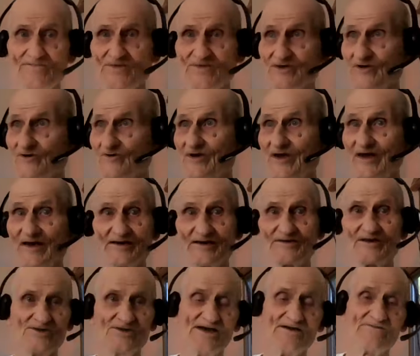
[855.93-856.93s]
you get
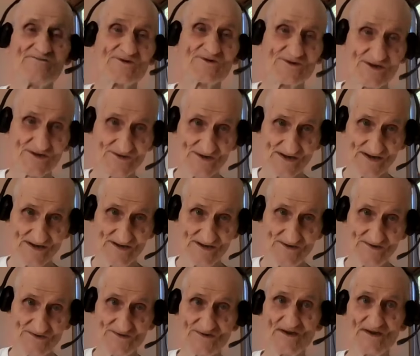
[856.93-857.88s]
liver disease,